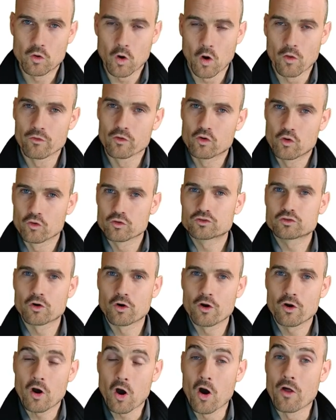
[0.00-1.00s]
on the
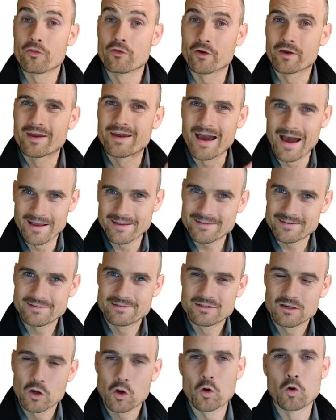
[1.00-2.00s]
controller, on the
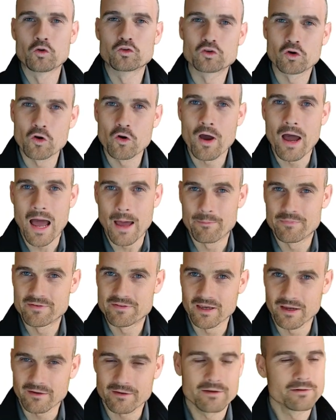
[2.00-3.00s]
CAS, controller
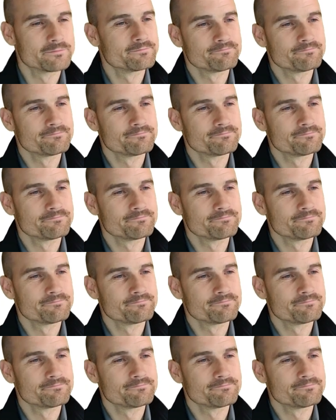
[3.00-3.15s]
AppSec,